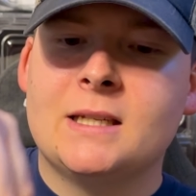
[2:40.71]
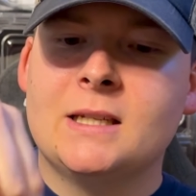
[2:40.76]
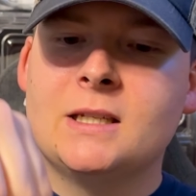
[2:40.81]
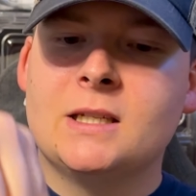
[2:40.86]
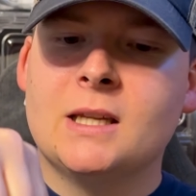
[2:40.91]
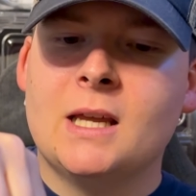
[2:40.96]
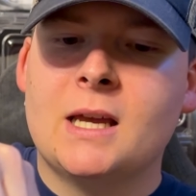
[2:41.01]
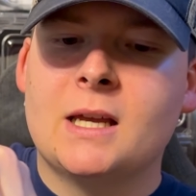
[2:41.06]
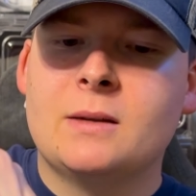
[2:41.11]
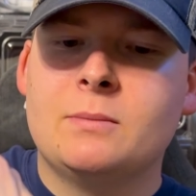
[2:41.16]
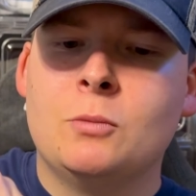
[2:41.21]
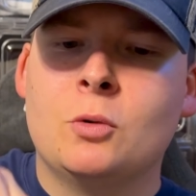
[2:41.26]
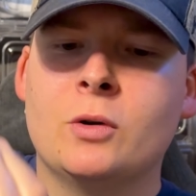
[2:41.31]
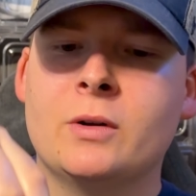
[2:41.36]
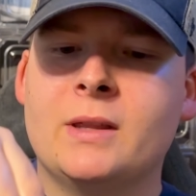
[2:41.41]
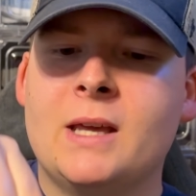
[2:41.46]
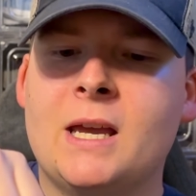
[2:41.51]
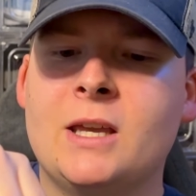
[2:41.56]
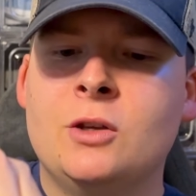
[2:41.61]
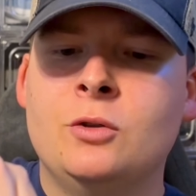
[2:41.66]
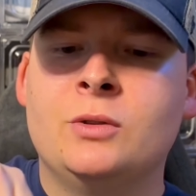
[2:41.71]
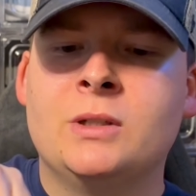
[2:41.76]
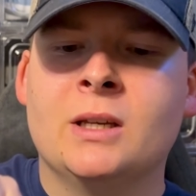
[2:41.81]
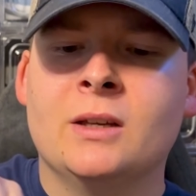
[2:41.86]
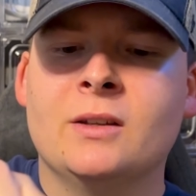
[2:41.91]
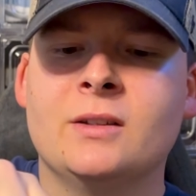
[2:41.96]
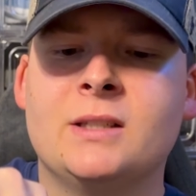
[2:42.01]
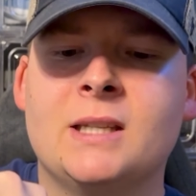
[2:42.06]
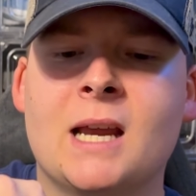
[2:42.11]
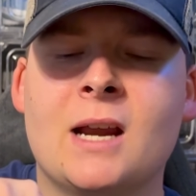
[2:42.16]
It's like more of that
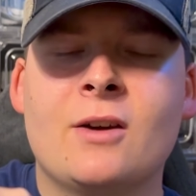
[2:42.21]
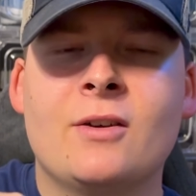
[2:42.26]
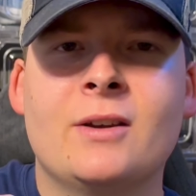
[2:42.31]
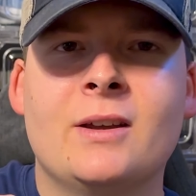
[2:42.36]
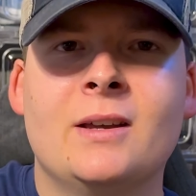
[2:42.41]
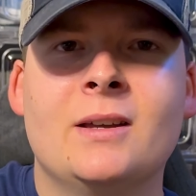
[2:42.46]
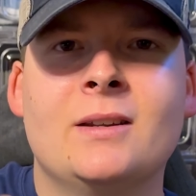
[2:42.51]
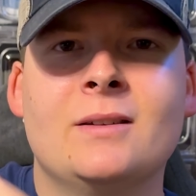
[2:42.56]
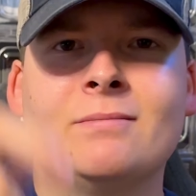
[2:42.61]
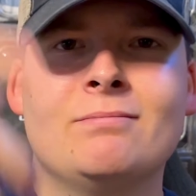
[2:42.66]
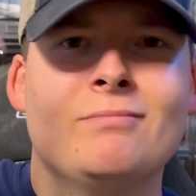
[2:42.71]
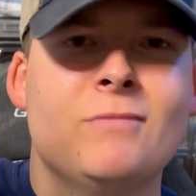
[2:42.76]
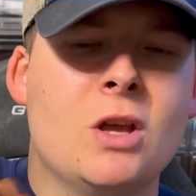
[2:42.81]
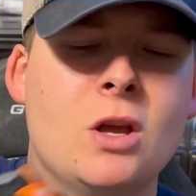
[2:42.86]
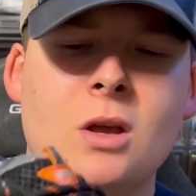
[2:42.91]
utilitarian,